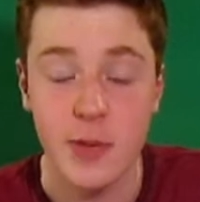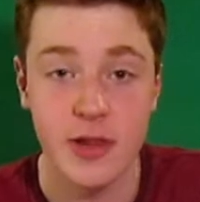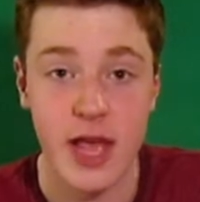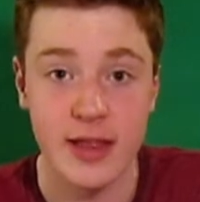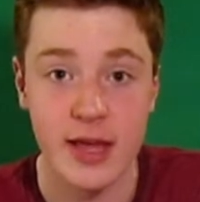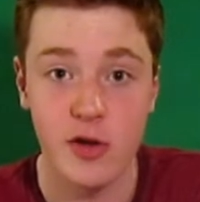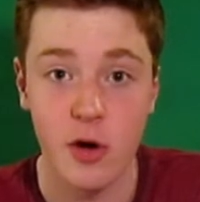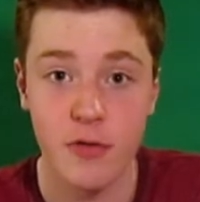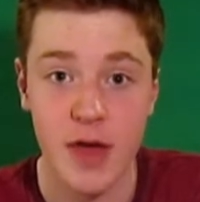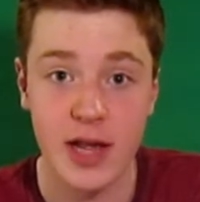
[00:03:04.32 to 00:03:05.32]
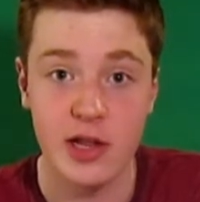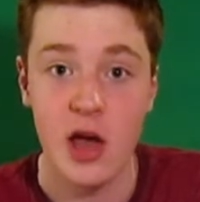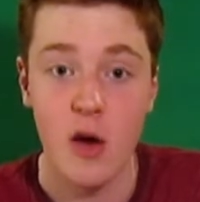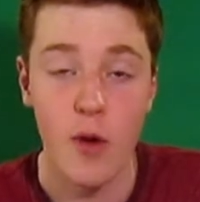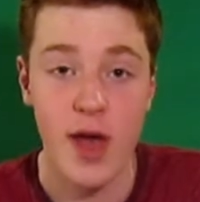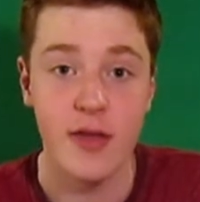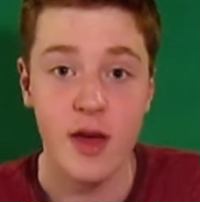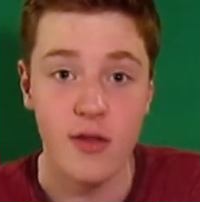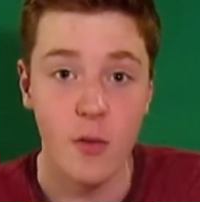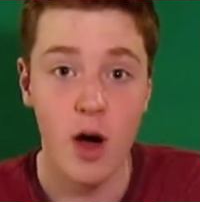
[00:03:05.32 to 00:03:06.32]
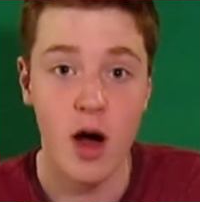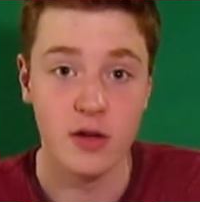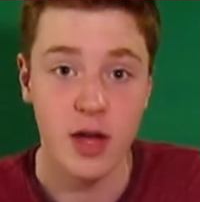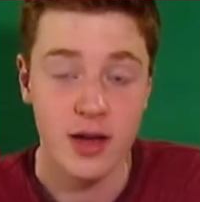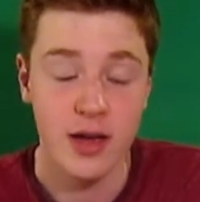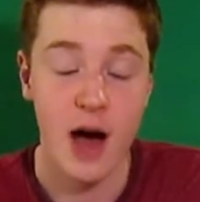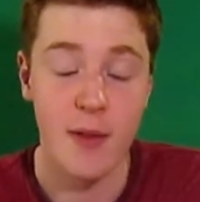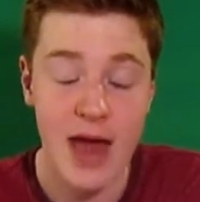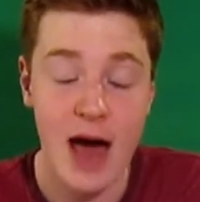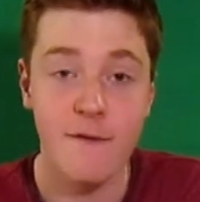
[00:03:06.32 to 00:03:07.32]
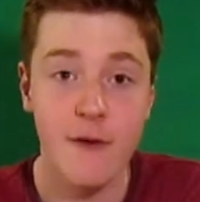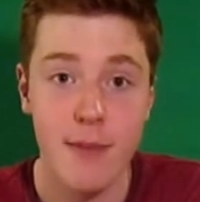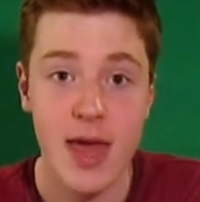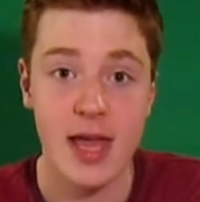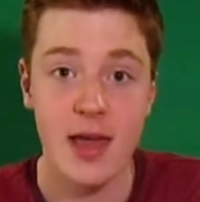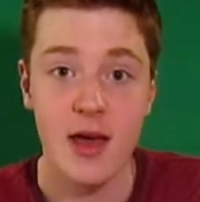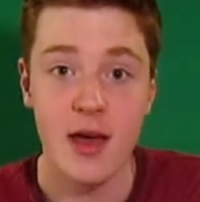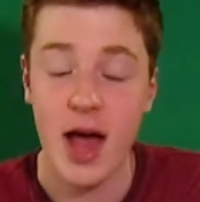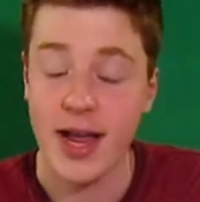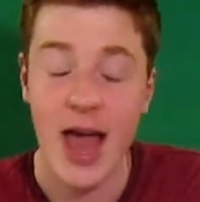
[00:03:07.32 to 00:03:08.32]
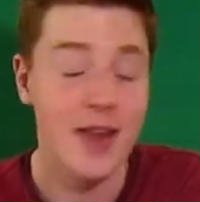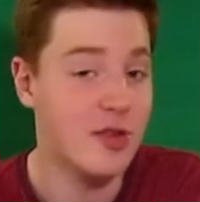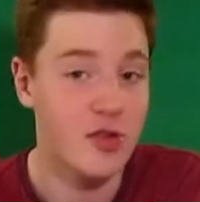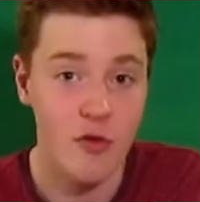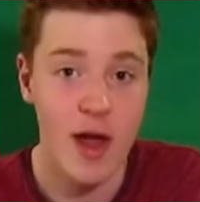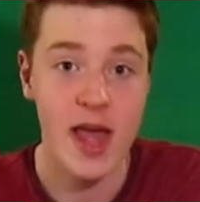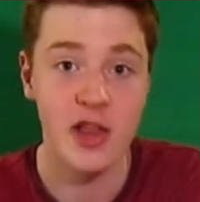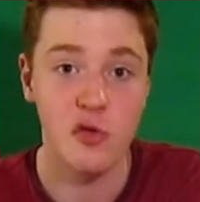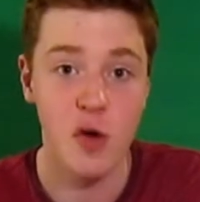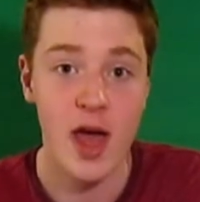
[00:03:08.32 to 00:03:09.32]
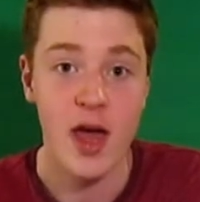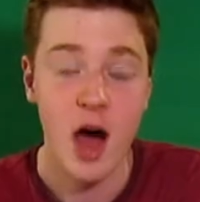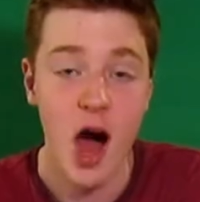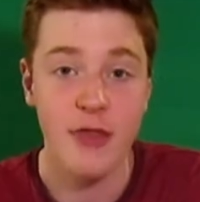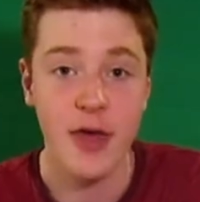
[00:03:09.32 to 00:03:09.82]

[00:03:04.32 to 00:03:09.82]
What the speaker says: to predict these sort of things with the World Cup. Now, for me, again, straight into it, I